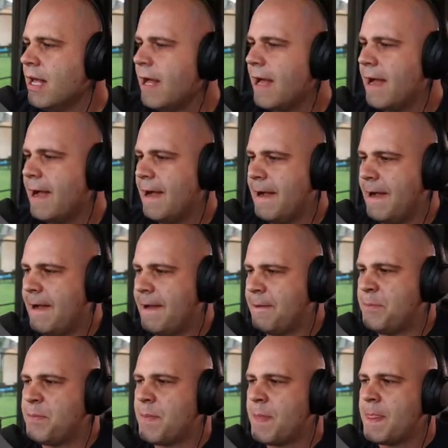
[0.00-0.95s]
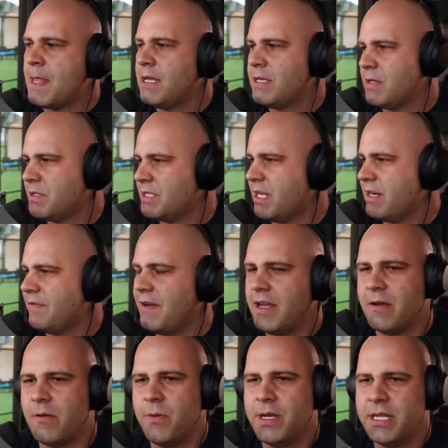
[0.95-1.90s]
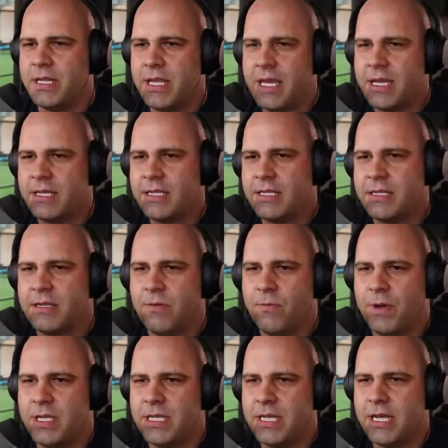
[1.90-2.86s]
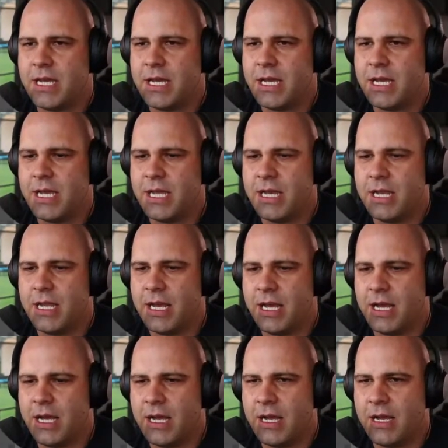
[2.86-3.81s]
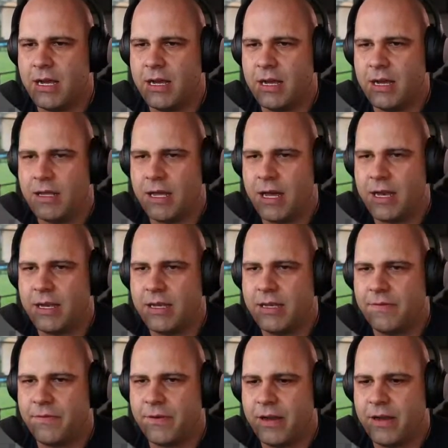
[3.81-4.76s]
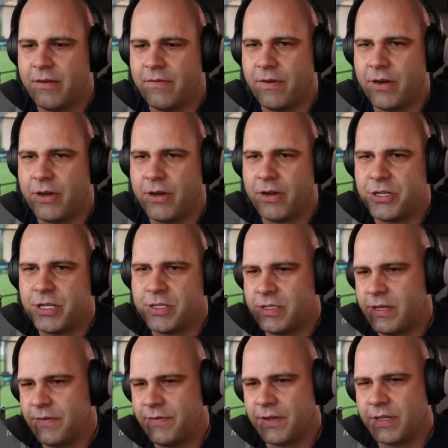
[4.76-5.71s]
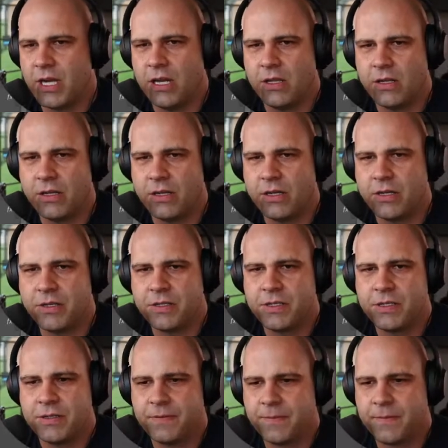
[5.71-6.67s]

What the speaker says: So it was a ton of fun. We did this. We did a lot of different versions, different colors.